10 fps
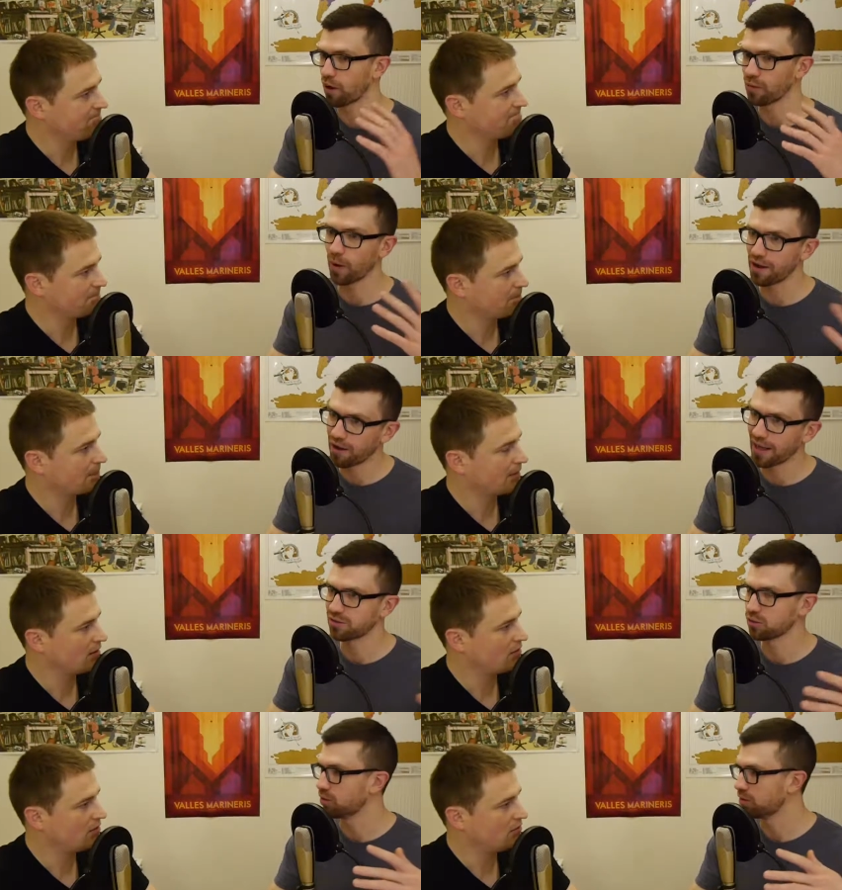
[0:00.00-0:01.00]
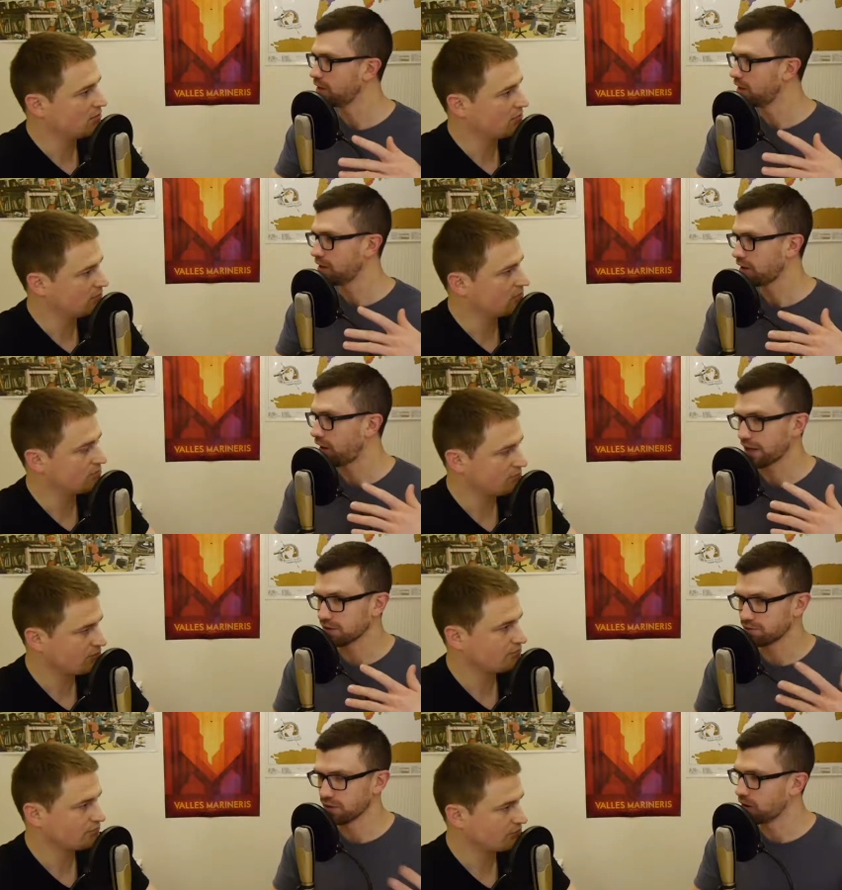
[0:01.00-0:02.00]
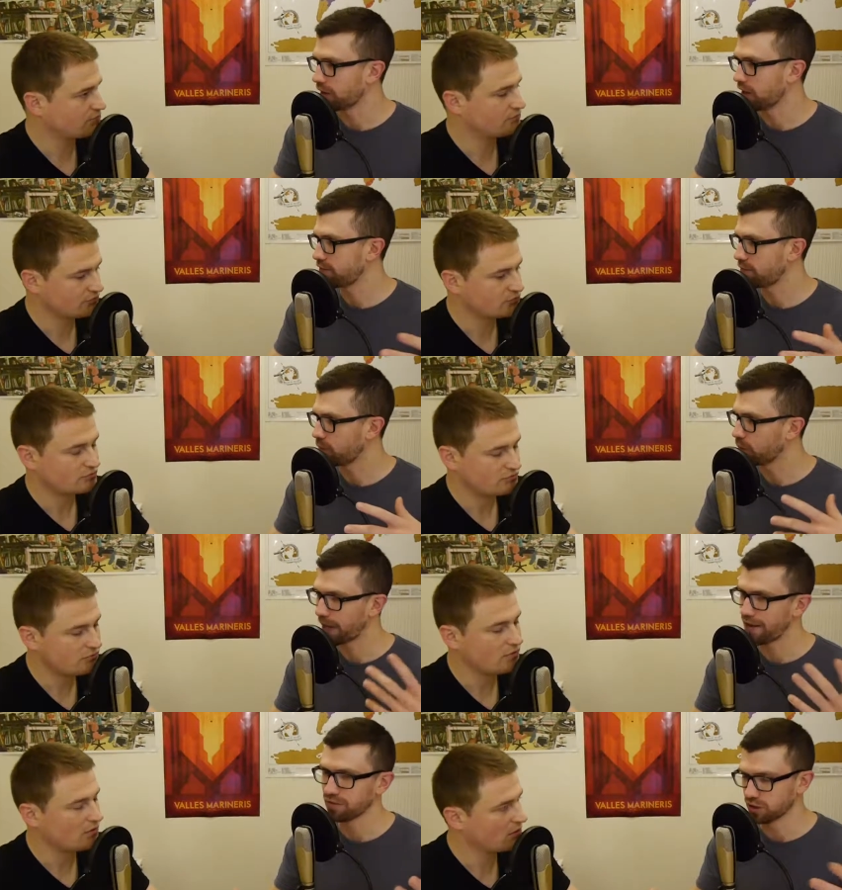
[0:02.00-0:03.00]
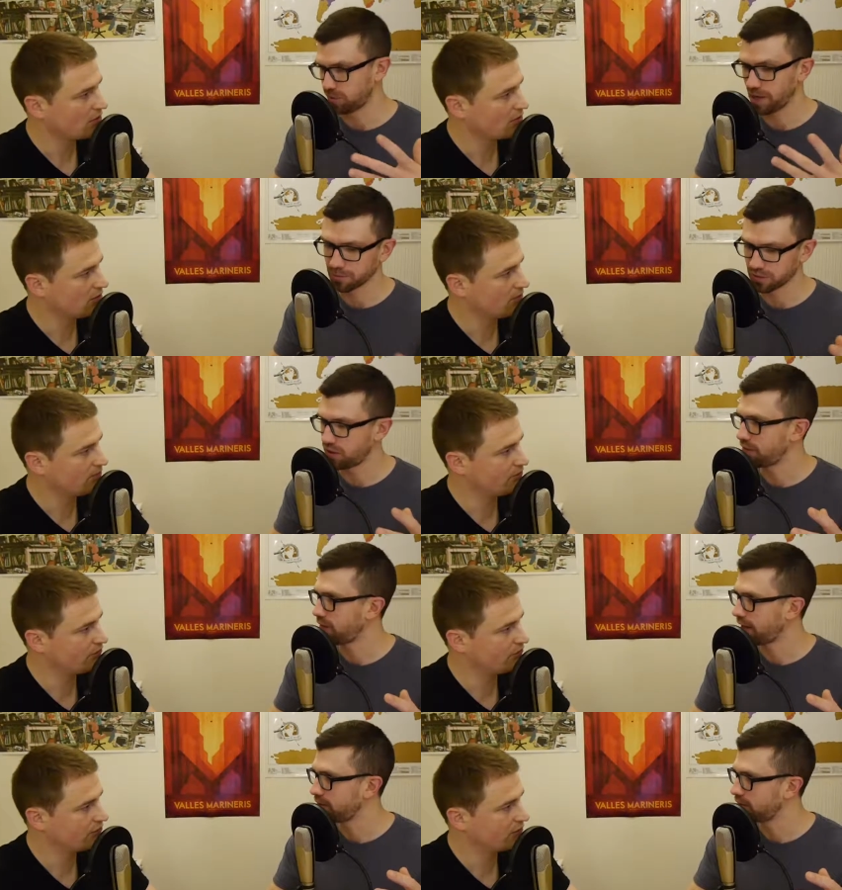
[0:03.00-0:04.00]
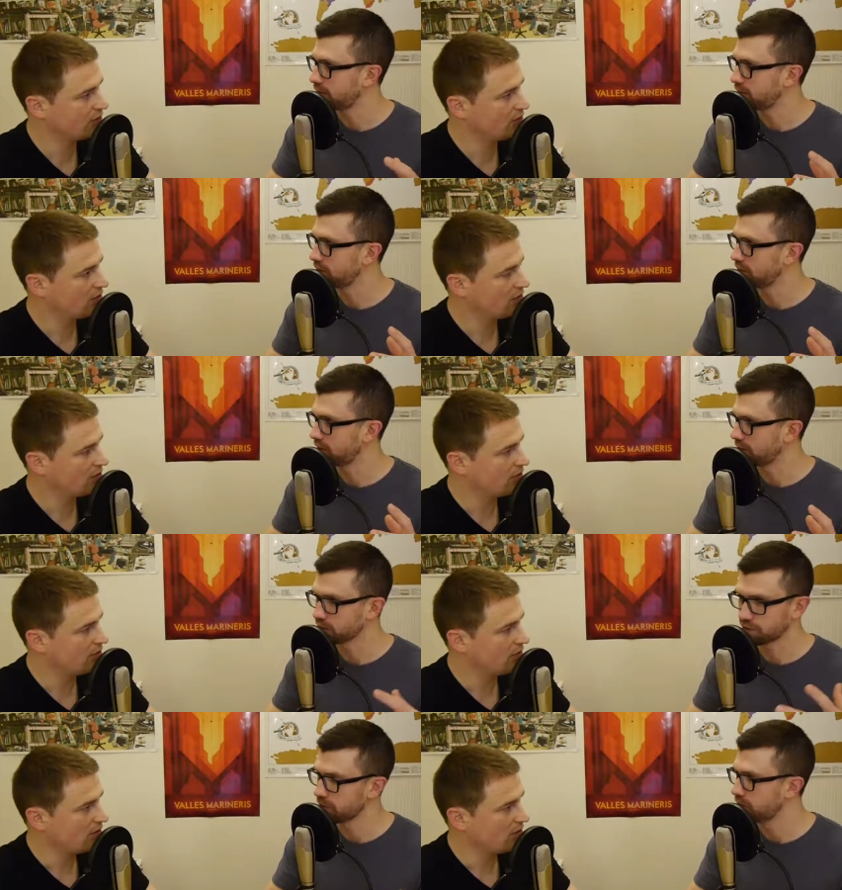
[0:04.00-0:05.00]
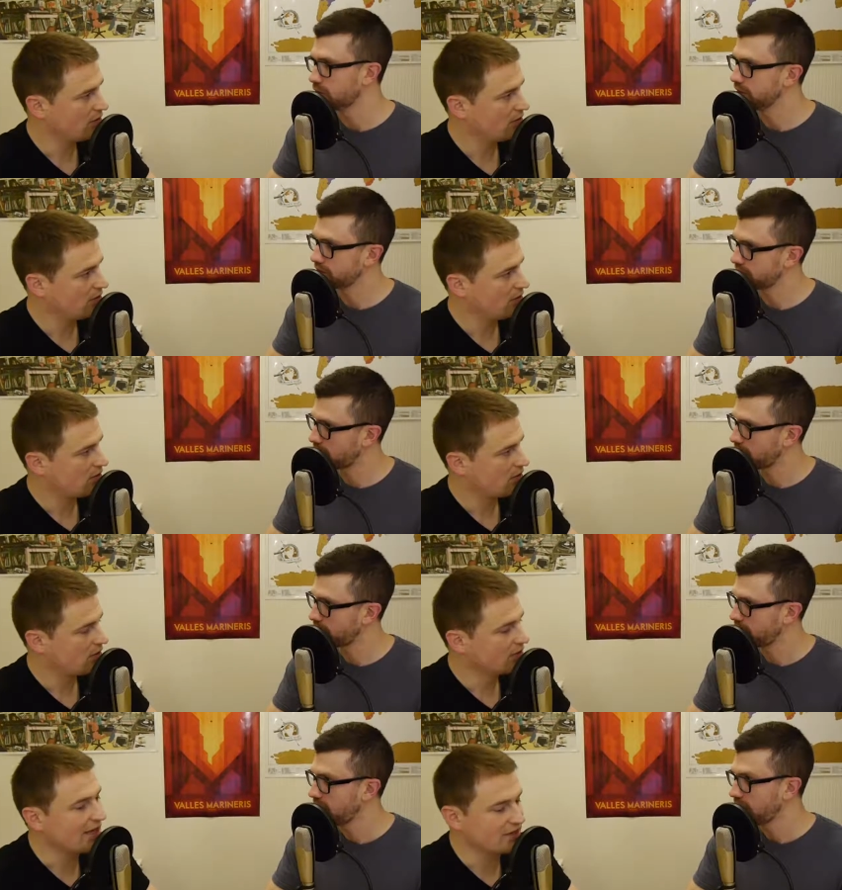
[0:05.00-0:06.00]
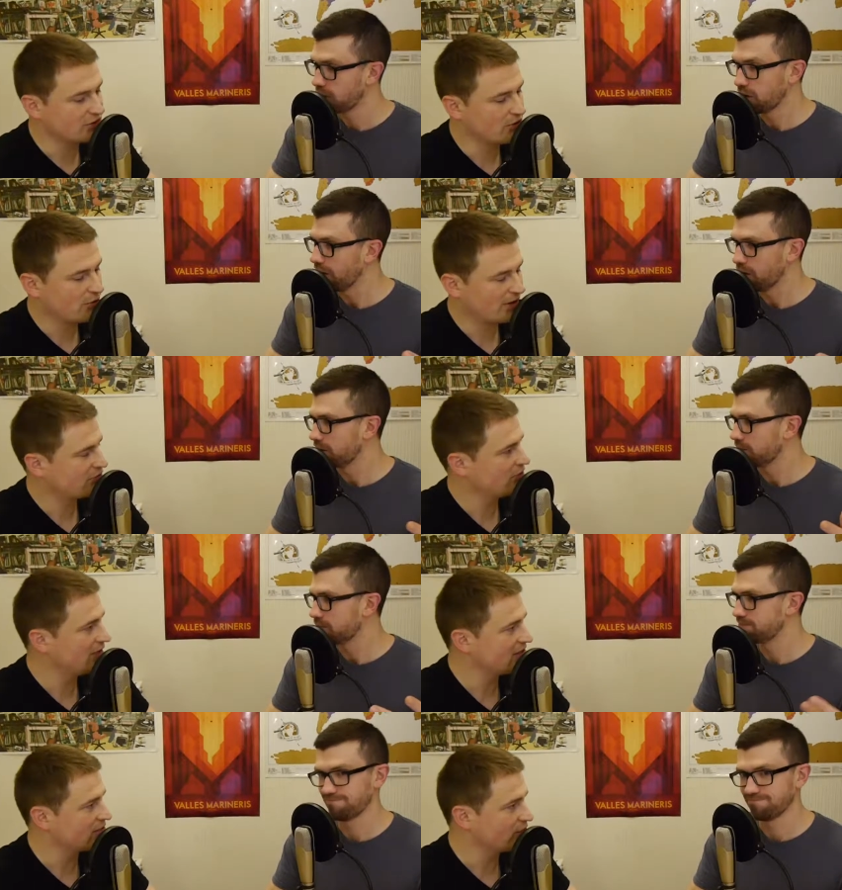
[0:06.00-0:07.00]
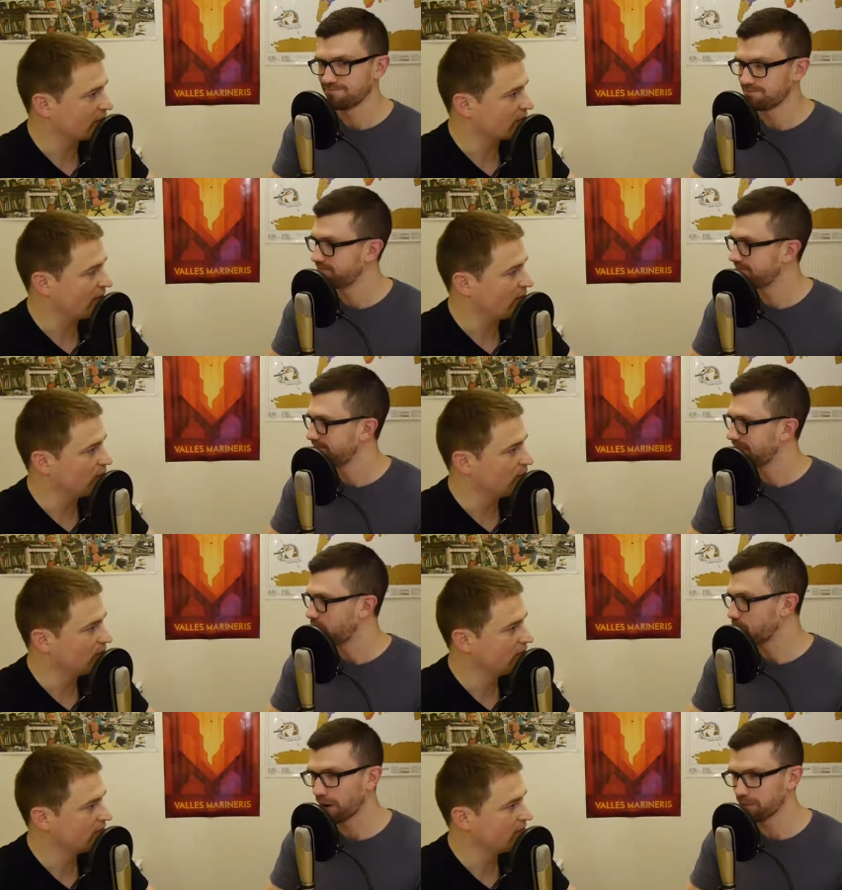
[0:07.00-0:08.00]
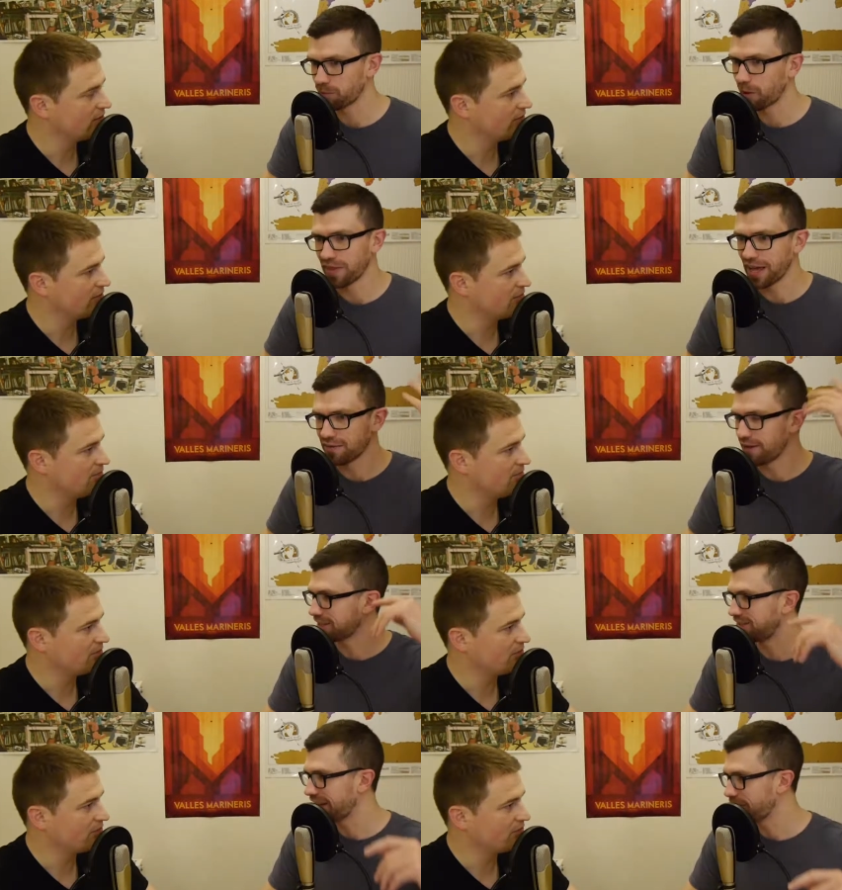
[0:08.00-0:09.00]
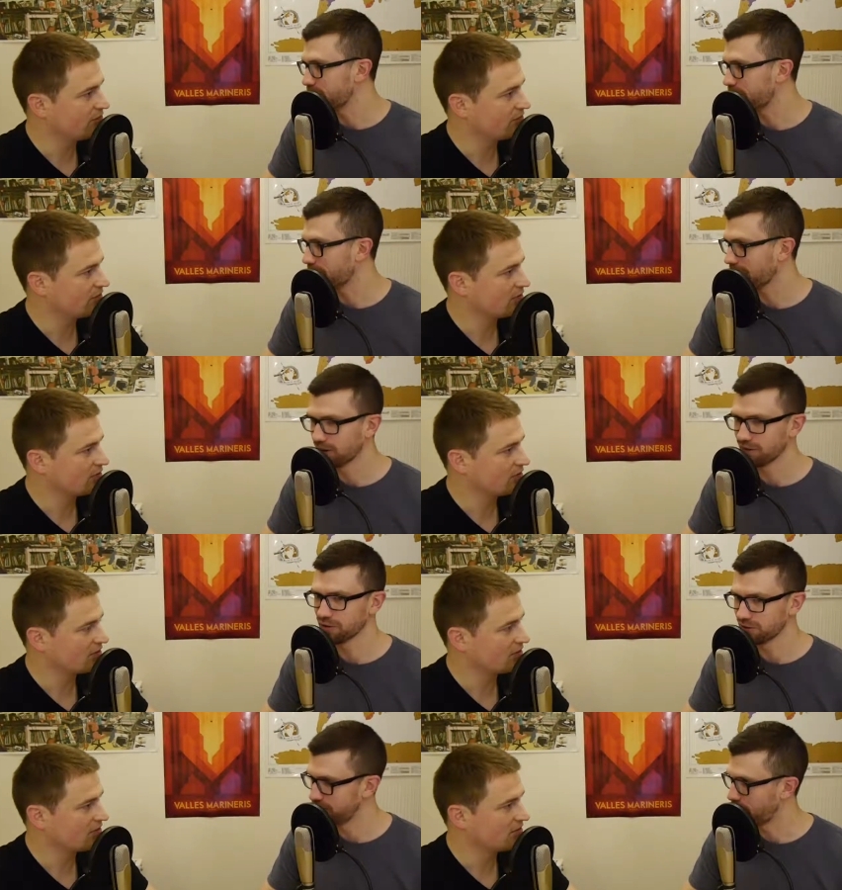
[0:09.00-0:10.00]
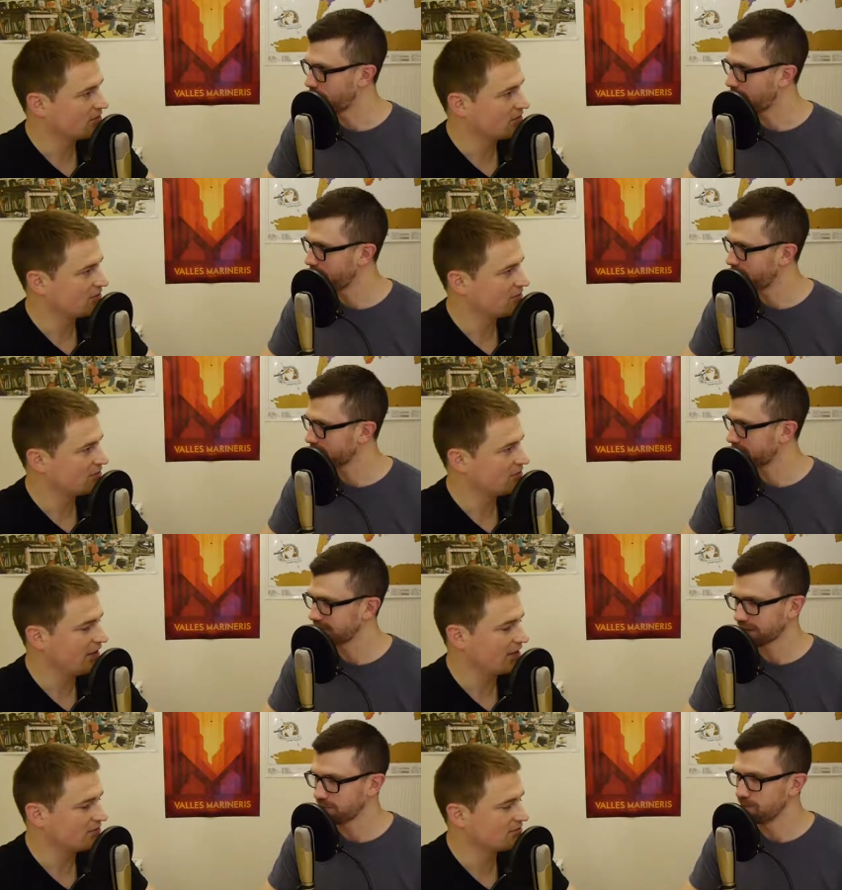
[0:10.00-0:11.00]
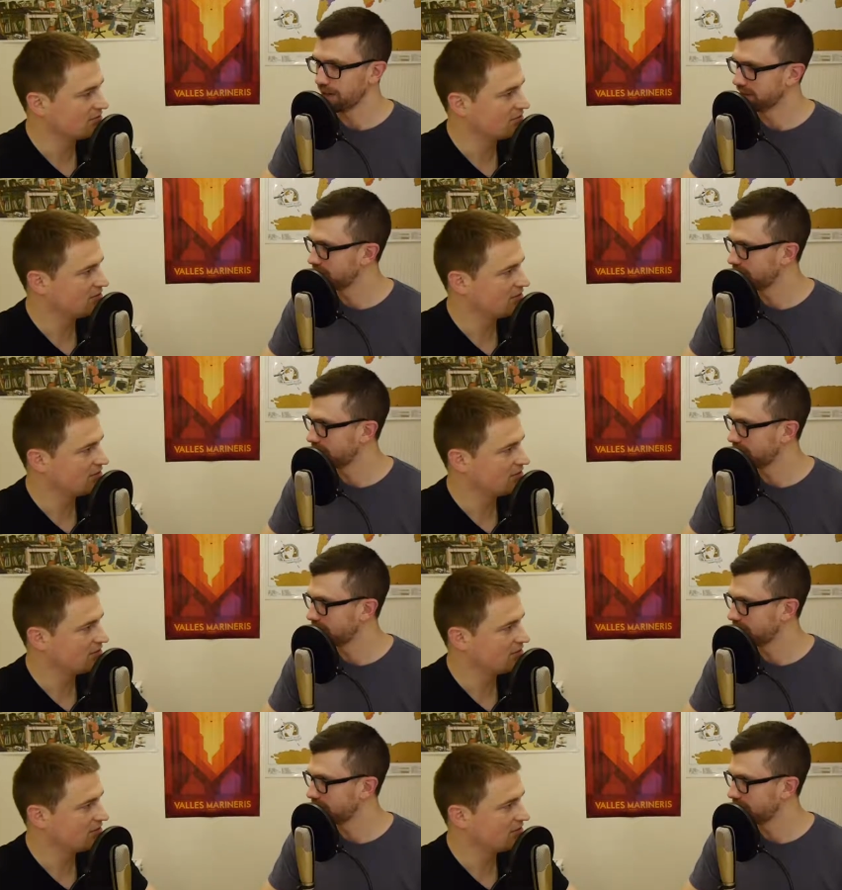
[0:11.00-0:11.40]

Speaker 1: right wavelengths or like for long enough, and or we haven't just been able to sift out the, the, signals from the noise and stuff.
Speaker 2: Yeah. So breakthrough listen, for example.
Speaker 1: We might by the end of next year we might be like, oh, there is no Fermi paradox. There's yeah. like a million